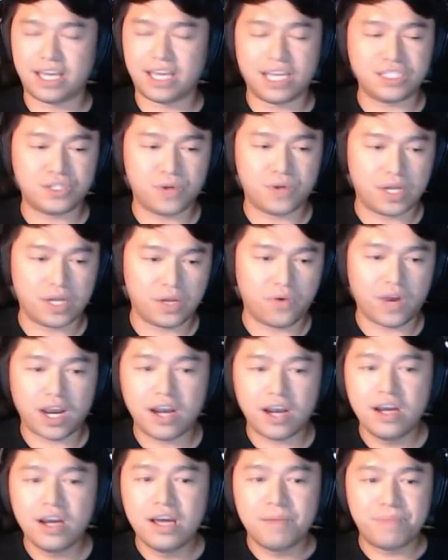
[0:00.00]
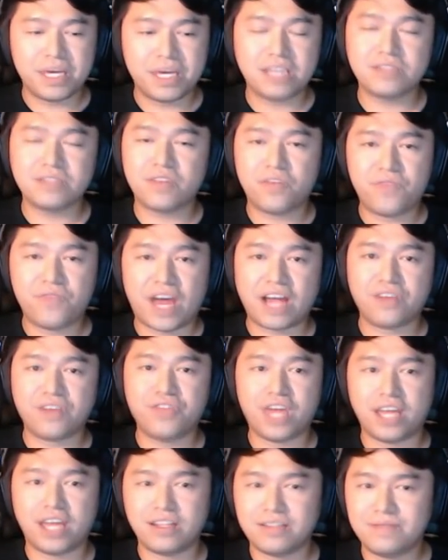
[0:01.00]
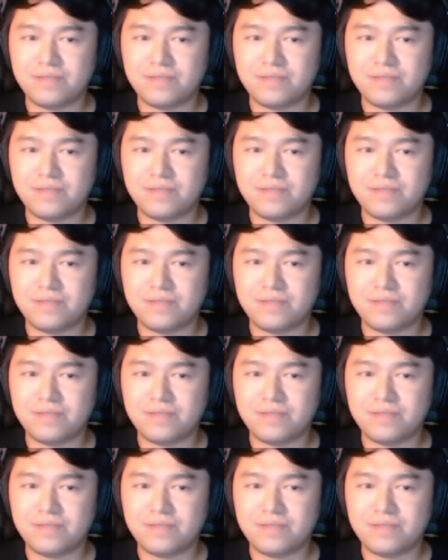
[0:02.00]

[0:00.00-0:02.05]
get you anywhere, because of the fact that